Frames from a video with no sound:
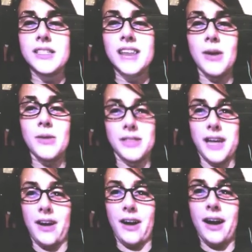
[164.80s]
So,
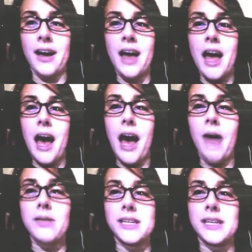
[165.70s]
Sarah,
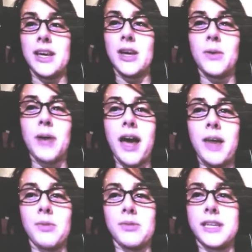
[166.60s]
how is it that you were
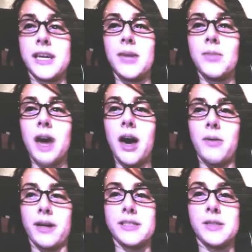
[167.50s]
able to keep
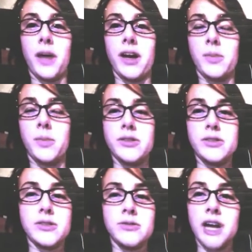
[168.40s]
going despite your
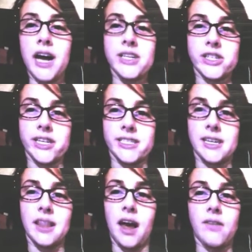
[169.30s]
personal
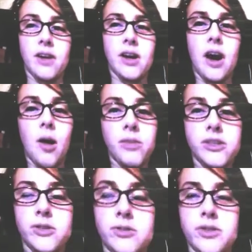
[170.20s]
tragedies in life and
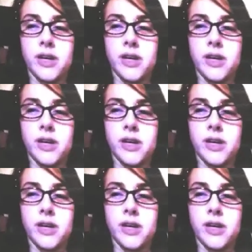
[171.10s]
accomplish your